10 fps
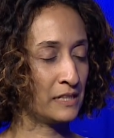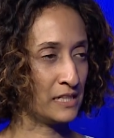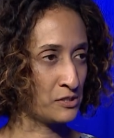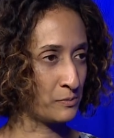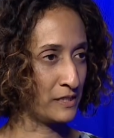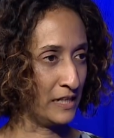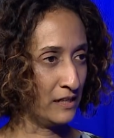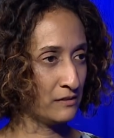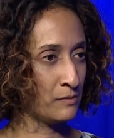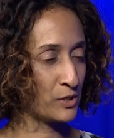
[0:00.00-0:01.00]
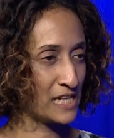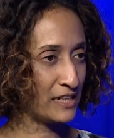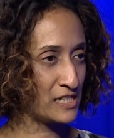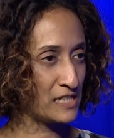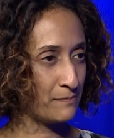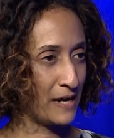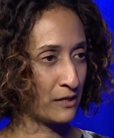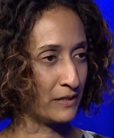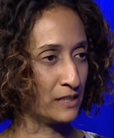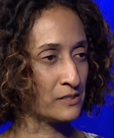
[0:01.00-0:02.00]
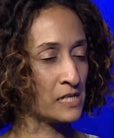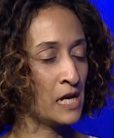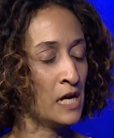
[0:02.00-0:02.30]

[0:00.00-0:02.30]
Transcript: kids who are in there, the more challenging their backgrounds,